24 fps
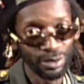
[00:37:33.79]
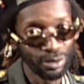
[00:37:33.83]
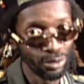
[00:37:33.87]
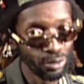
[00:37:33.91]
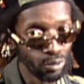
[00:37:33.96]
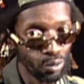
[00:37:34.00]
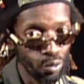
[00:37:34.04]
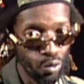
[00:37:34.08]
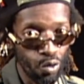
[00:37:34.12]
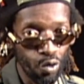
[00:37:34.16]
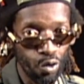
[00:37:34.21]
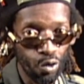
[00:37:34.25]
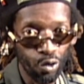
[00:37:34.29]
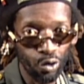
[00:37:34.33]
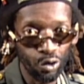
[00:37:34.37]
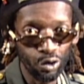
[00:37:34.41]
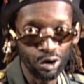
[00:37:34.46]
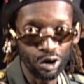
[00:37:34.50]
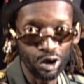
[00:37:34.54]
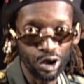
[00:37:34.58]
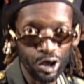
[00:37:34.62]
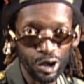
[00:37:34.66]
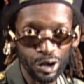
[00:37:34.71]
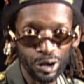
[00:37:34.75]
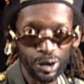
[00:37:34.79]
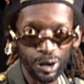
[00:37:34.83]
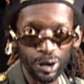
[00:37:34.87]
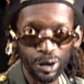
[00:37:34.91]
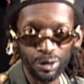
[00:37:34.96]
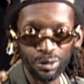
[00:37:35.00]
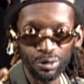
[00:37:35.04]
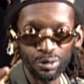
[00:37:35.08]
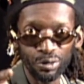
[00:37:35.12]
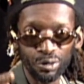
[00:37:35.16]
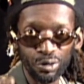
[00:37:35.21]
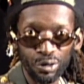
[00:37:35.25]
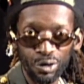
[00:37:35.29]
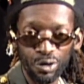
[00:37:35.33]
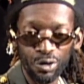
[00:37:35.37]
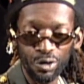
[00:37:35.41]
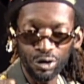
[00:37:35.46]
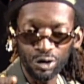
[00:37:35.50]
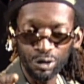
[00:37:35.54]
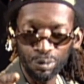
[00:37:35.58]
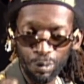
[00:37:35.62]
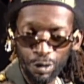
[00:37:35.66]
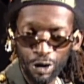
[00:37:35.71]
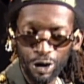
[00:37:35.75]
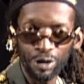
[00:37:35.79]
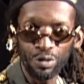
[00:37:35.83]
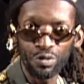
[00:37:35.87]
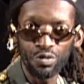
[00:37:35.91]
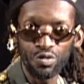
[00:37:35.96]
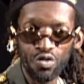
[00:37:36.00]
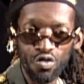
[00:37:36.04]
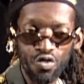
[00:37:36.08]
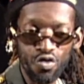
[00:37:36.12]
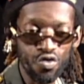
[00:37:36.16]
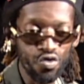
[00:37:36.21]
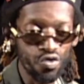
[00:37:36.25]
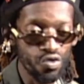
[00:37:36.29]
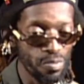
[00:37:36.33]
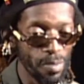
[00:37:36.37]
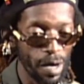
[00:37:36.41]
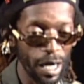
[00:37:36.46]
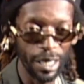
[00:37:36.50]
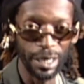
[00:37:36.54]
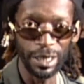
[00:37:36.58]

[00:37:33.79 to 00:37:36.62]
don't listen to the spread rumor